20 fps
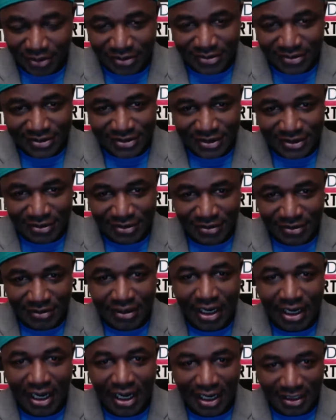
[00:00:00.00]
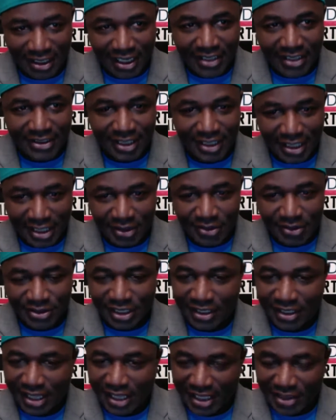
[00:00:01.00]
So I like the Eagles. I
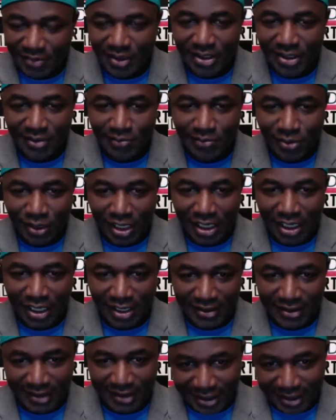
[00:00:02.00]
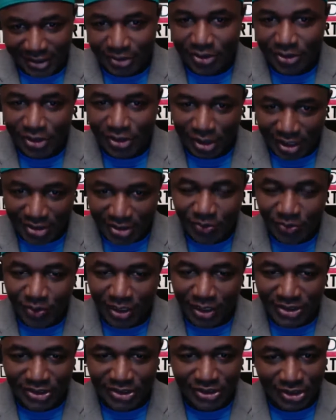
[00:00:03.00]
like the way they're playing. I like Carson
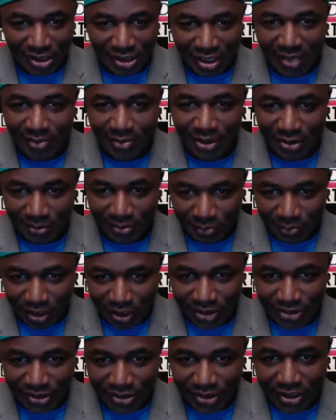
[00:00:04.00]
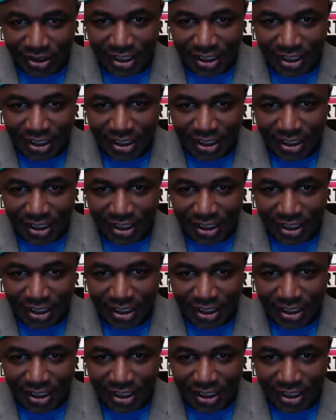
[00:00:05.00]
Wentz is calm under pressure.